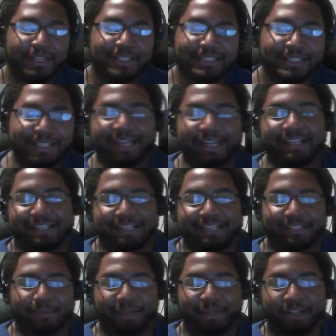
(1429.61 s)
Stannis
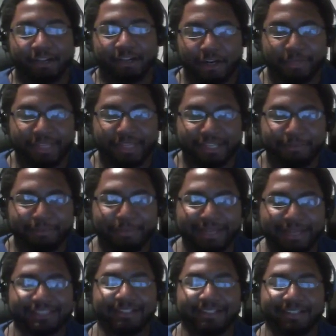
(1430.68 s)
has a big army and can
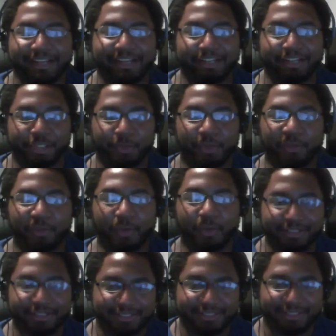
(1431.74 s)
basically kind of do what he
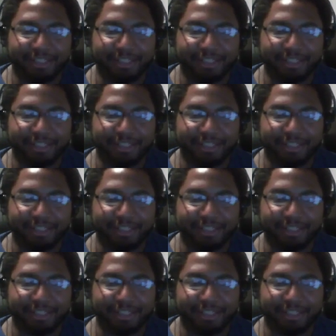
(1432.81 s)
wants.